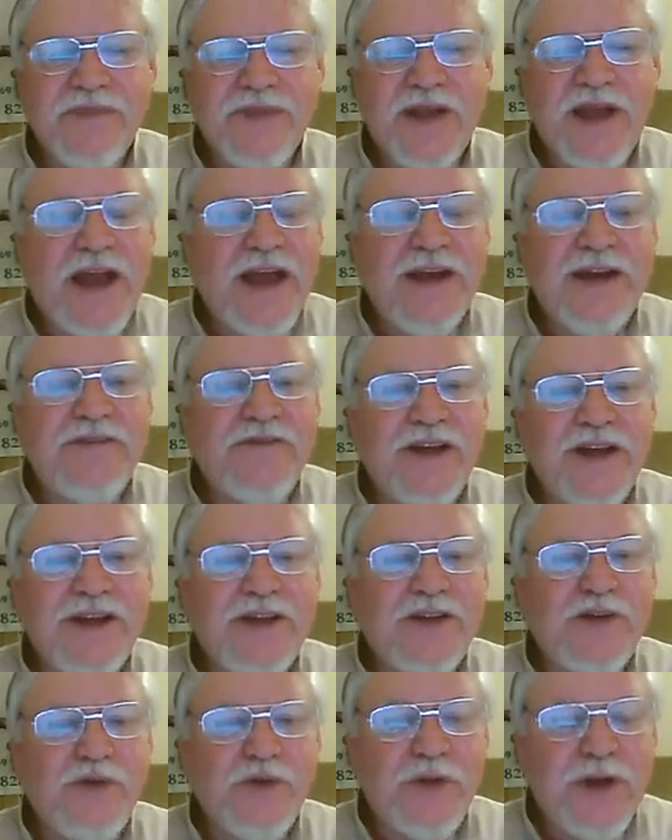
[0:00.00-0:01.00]
kind of a
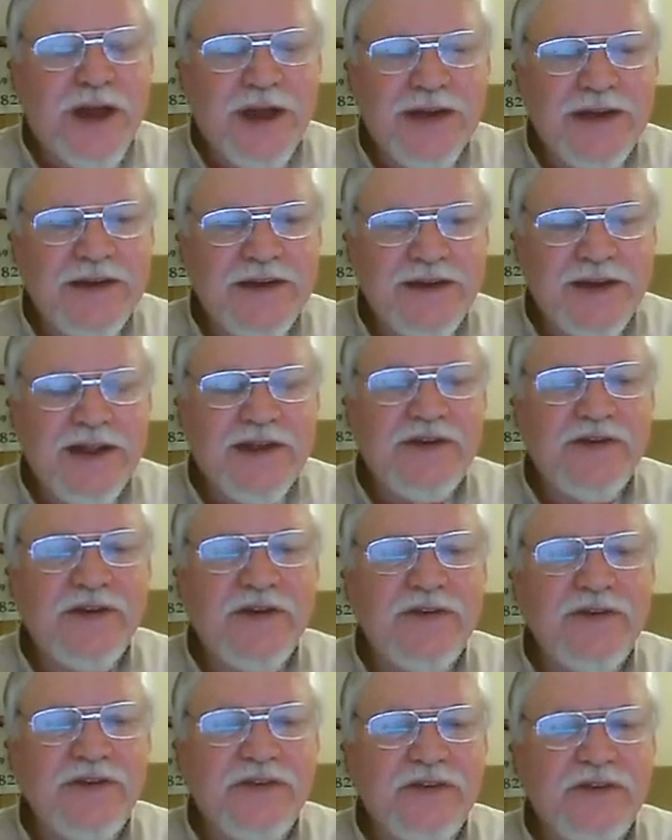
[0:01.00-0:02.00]
United
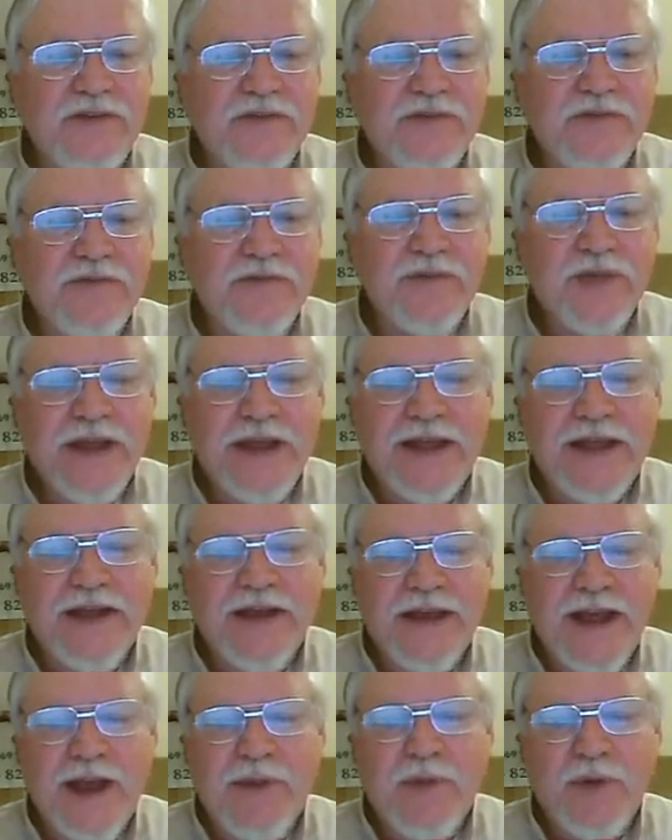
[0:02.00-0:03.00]
Nations, a
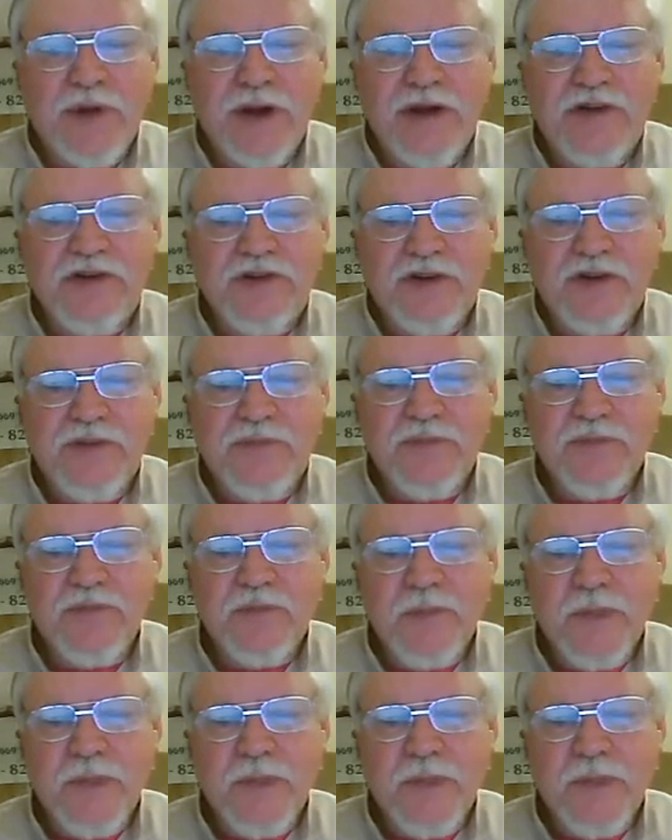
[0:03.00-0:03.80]
collaboration